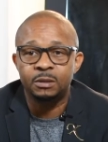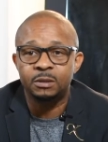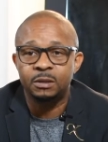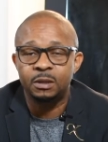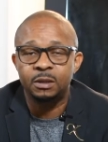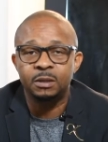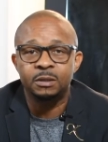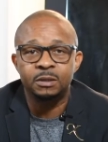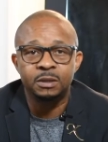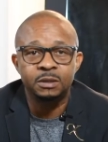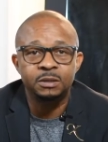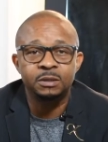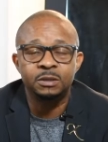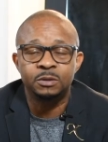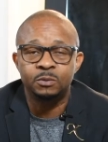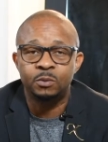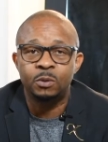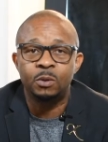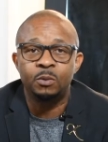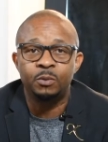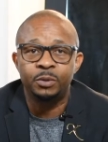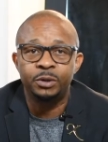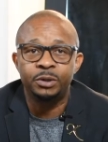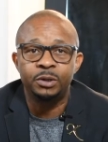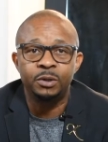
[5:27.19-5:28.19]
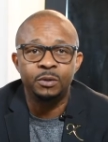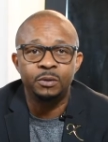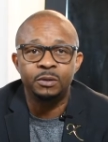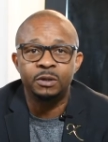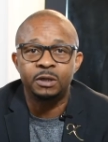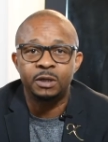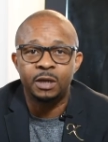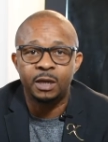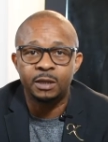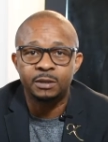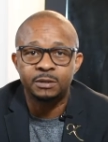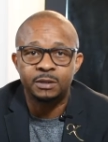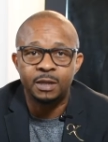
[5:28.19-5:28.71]
look, this is what we're doing,
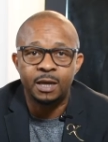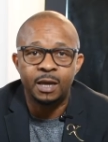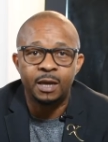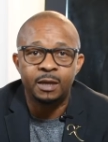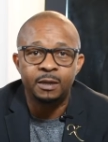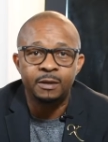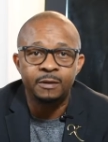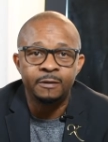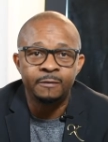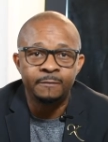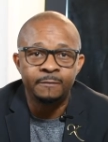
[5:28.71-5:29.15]
and that's that.